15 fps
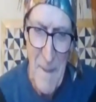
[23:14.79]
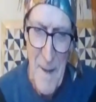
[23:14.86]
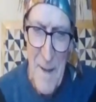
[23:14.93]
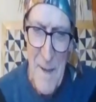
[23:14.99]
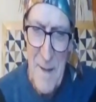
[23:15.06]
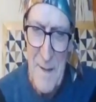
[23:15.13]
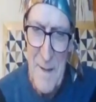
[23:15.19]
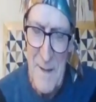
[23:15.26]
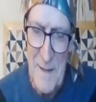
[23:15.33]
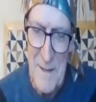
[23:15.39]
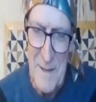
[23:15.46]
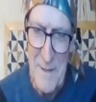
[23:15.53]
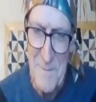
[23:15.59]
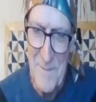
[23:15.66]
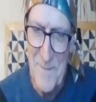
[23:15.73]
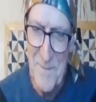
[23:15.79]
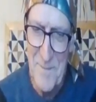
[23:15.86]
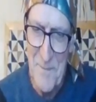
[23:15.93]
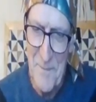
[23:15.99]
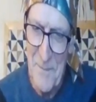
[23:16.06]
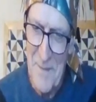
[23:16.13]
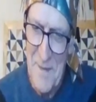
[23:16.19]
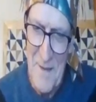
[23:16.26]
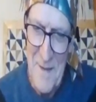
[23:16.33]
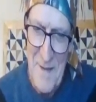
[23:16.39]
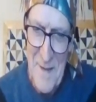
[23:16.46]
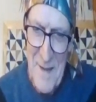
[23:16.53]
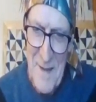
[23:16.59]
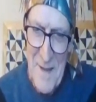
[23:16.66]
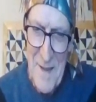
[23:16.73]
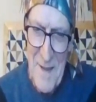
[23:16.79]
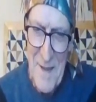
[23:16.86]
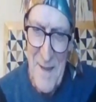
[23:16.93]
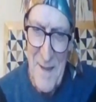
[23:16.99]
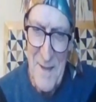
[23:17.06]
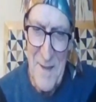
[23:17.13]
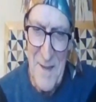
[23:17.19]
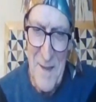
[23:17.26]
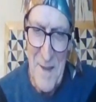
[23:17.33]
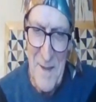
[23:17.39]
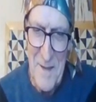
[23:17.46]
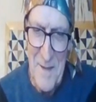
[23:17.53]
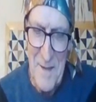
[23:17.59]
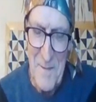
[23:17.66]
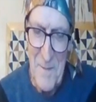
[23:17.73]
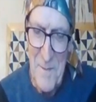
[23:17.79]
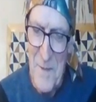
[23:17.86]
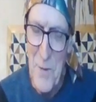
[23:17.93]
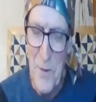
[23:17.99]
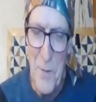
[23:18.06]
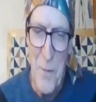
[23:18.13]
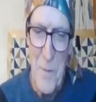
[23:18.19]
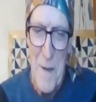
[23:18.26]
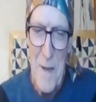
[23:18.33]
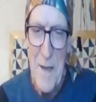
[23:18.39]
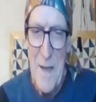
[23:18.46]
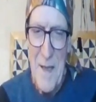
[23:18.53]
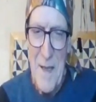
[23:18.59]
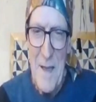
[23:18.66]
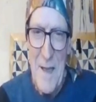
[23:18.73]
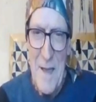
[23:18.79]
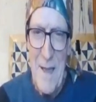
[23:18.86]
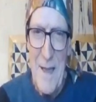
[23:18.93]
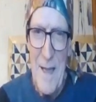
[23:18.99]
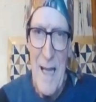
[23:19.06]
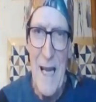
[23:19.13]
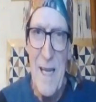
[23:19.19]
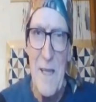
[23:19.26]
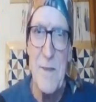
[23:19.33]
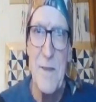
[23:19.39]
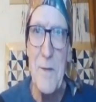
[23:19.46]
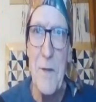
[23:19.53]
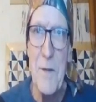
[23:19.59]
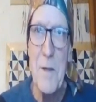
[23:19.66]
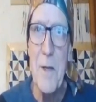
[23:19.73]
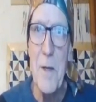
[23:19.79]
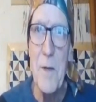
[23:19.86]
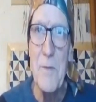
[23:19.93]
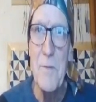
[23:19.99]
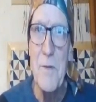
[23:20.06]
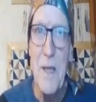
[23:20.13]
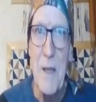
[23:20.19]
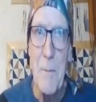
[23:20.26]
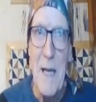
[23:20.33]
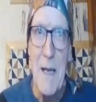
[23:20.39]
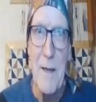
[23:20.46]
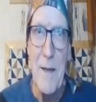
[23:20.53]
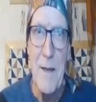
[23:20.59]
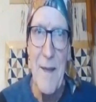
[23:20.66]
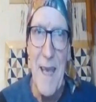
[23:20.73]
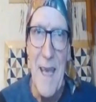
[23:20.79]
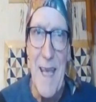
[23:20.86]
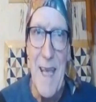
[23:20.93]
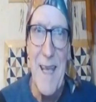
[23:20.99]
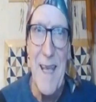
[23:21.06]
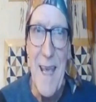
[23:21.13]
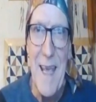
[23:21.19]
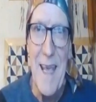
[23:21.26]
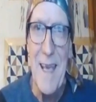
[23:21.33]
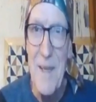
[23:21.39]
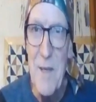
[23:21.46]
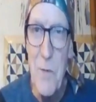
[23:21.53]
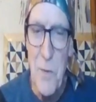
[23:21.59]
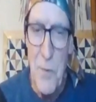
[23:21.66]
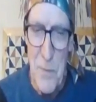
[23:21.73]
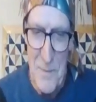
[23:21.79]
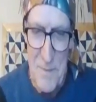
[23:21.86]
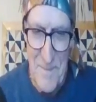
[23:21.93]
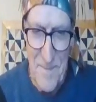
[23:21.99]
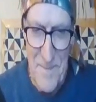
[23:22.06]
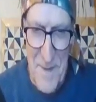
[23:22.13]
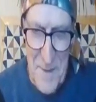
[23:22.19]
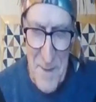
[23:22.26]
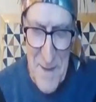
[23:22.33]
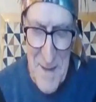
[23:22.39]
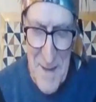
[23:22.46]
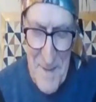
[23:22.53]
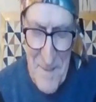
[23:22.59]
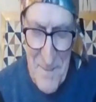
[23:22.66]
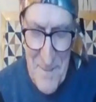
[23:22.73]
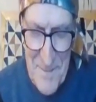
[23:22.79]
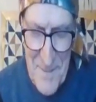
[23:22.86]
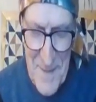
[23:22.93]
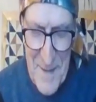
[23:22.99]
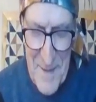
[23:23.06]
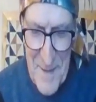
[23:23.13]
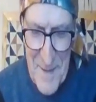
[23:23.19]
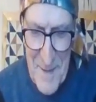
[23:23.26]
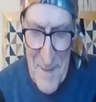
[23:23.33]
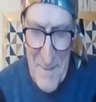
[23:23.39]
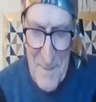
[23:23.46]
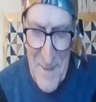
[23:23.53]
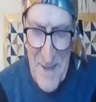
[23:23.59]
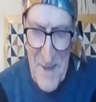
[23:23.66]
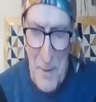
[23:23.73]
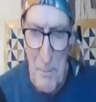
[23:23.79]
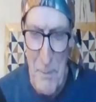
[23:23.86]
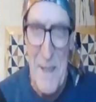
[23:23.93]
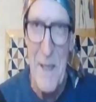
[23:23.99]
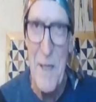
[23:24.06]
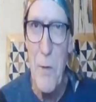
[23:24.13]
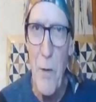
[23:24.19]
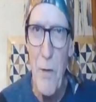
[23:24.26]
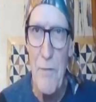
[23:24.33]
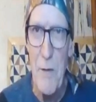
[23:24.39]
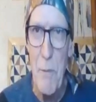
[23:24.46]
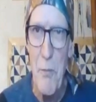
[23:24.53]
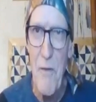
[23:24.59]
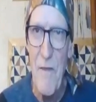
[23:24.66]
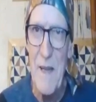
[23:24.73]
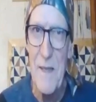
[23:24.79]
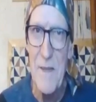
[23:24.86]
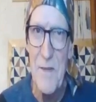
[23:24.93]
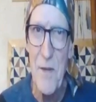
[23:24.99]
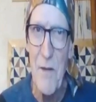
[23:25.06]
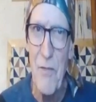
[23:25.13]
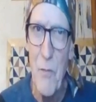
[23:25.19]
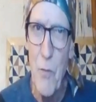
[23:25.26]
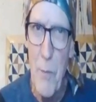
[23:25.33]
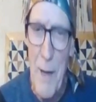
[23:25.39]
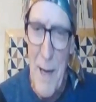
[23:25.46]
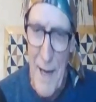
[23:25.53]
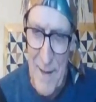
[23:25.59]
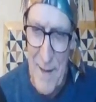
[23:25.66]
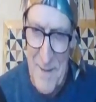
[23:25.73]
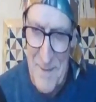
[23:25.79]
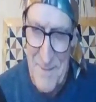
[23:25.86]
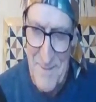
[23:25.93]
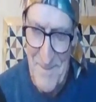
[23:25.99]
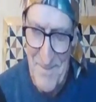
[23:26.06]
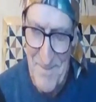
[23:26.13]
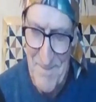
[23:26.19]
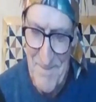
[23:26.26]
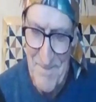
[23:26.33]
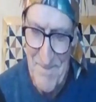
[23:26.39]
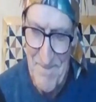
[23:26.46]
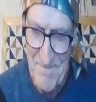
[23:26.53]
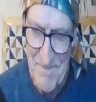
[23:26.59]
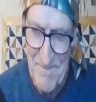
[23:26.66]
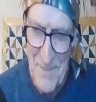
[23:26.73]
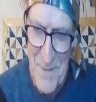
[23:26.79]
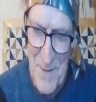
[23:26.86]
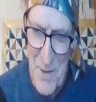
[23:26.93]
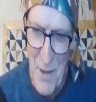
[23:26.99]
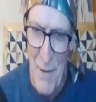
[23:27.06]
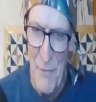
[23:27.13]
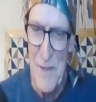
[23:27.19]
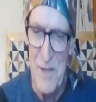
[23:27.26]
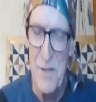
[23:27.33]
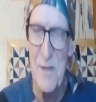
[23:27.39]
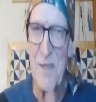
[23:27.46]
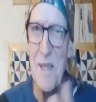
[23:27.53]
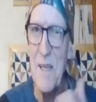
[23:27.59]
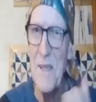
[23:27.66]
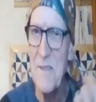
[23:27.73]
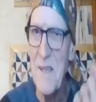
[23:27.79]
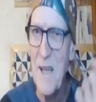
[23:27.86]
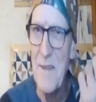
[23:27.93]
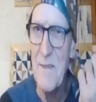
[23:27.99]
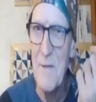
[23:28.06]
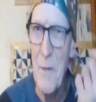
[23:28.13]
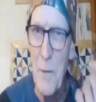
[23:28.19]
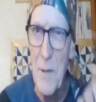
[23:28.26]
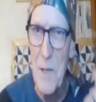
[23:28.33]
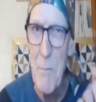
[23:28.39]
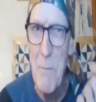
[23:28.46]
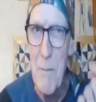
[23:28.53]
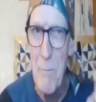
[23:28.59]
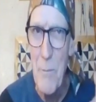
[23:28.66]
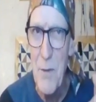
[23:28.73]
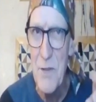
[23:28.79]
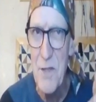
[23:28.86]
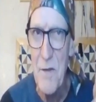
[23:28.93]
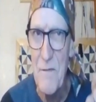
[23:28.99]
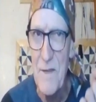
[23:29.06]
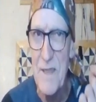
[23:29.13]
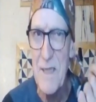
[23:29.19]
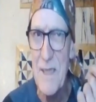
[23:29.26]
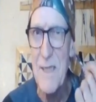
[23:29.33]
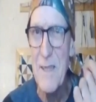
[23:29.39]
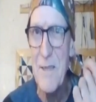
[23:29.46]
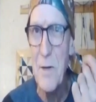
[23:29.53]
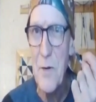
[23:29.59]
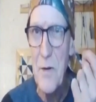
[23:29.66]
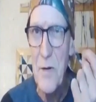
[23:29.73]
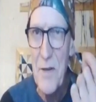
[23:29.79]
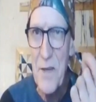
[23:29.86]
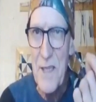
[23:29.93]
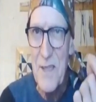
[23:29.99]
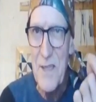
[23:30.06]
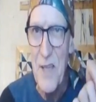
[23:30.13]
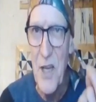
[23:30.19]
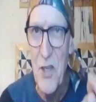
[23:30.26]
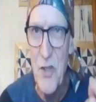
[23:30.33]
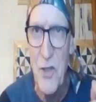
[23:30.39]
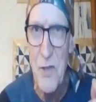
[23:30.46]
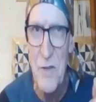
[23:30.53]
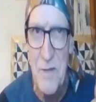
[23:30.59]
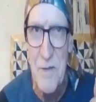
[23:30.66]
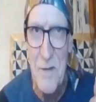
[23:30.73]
I think, you know, Alliance Autochtone du Québec, AAQ, okay, is the PTU of the province of Quebec. The officer says that only members of this organization